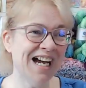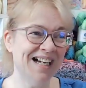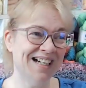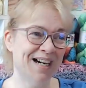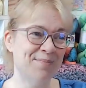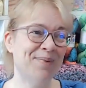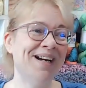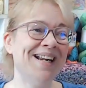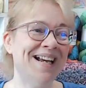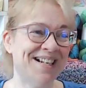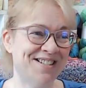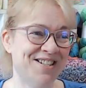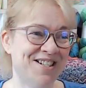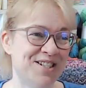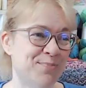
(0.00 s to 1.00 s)
I might
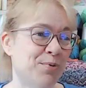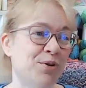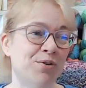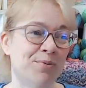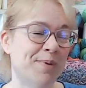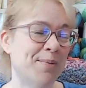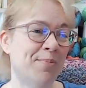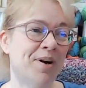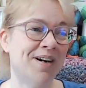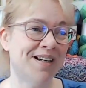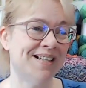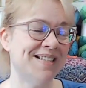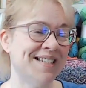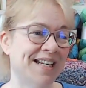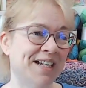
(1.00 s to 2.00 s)
actually just put her in my pocket
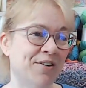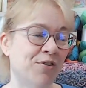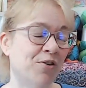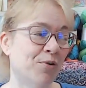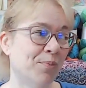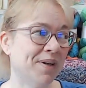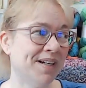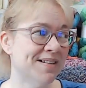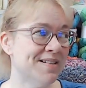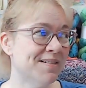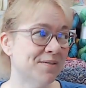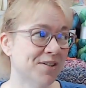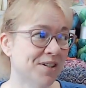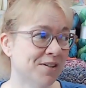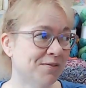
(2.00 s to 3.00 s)
and take her home because,
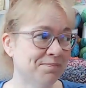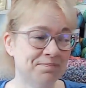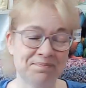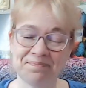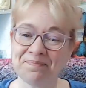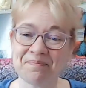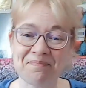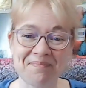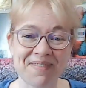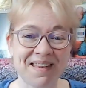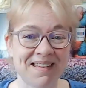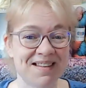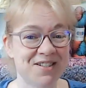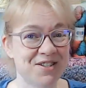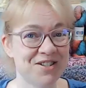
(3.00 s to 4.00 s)
you know,
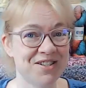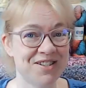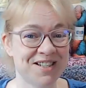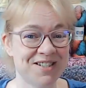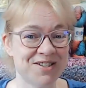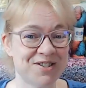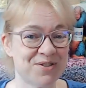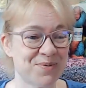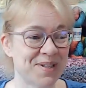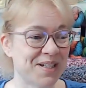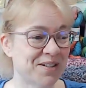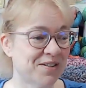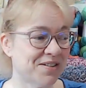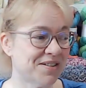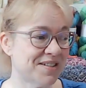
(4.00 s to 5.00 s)
she's such a sweet
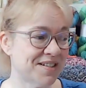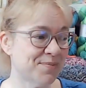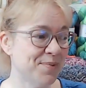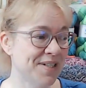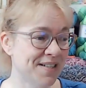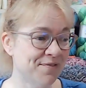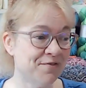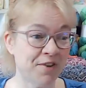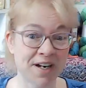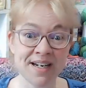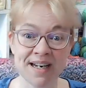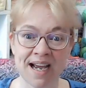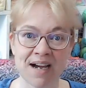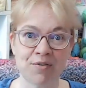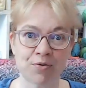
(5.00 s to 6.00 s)
girl. It's been fun to
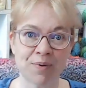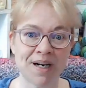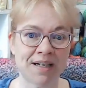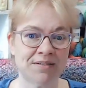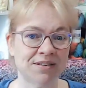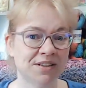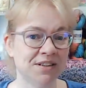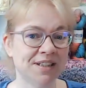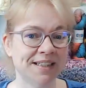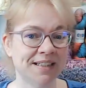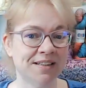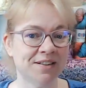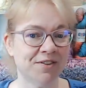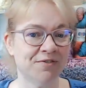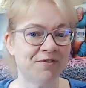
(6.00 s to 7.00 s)
have around. She's like a
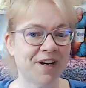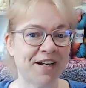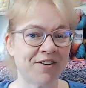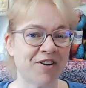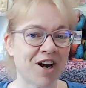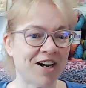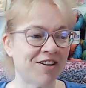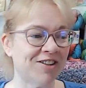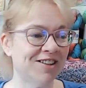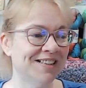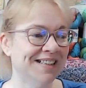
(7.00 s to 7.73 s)
little firecracker.